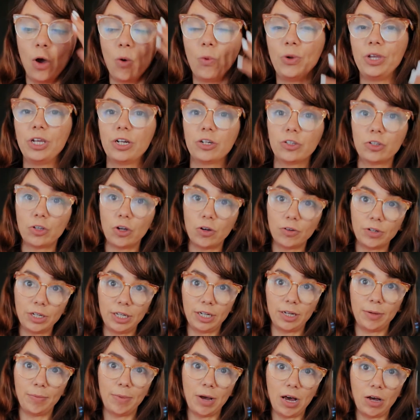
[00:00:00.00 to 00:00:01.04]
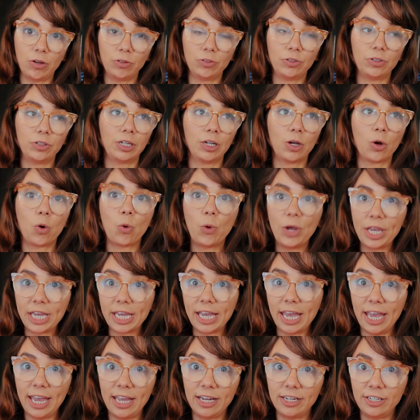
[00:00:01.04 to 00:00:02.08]
we are talking about
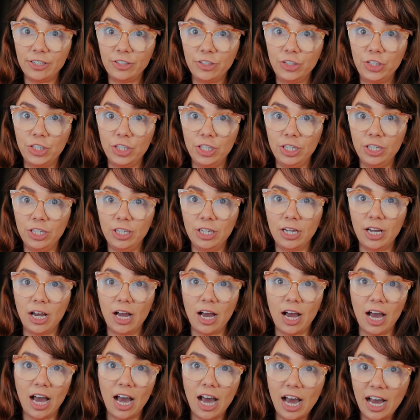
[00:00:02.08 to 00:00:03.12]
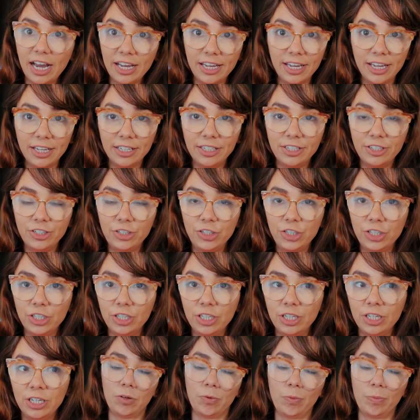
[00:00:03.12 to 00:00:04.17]
quick energy, high
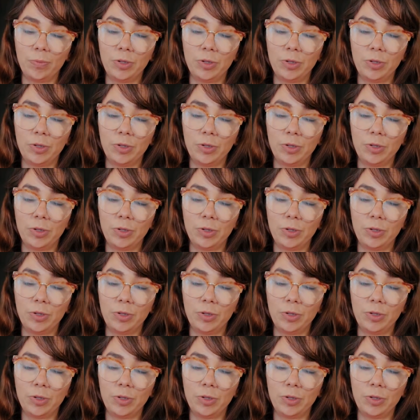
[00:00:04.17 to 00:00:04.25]
energy,